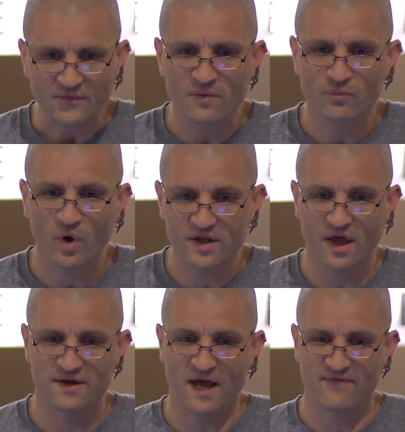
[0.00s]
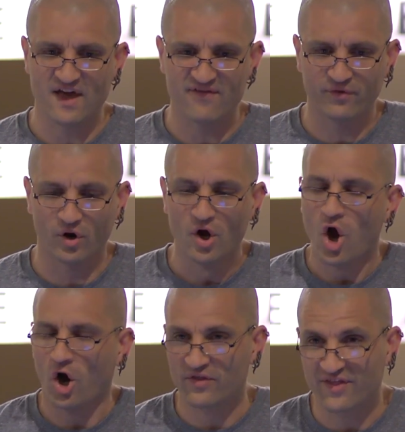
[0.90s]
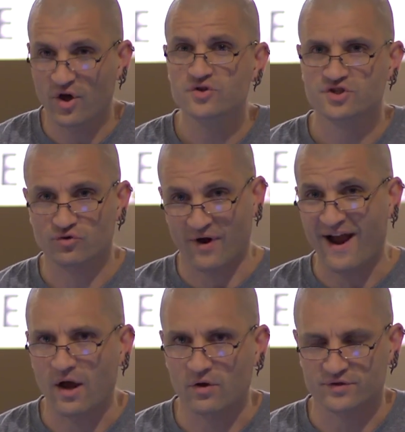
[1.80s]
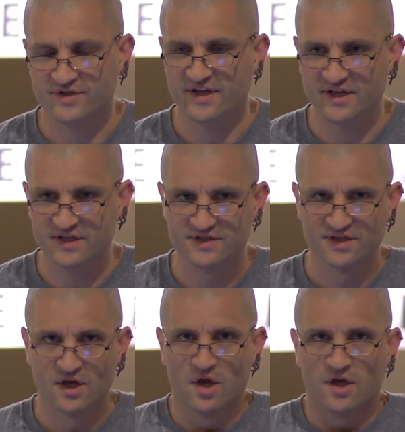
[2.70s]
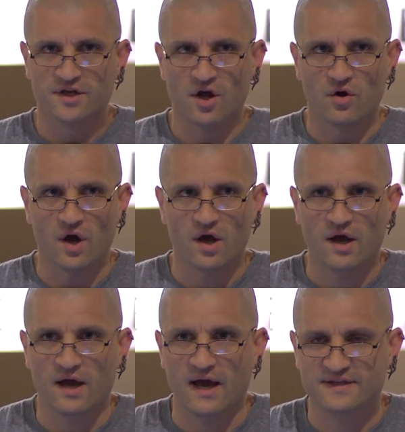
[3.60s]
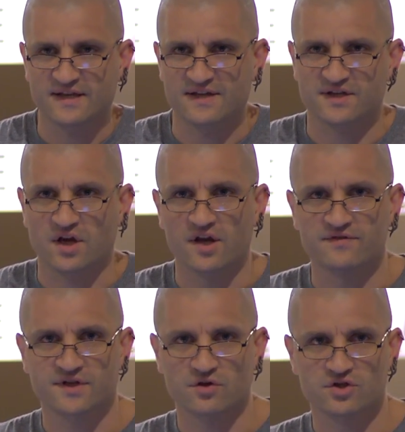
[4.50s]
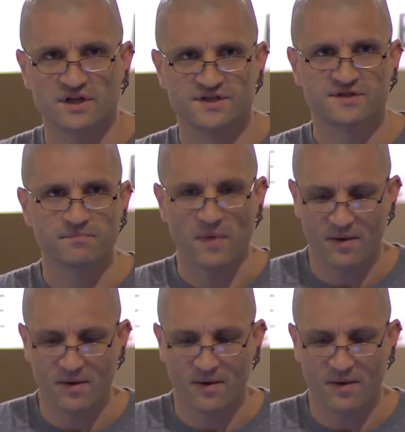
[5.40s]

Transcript: therefore, on those grounds, it is, as a kind of socialist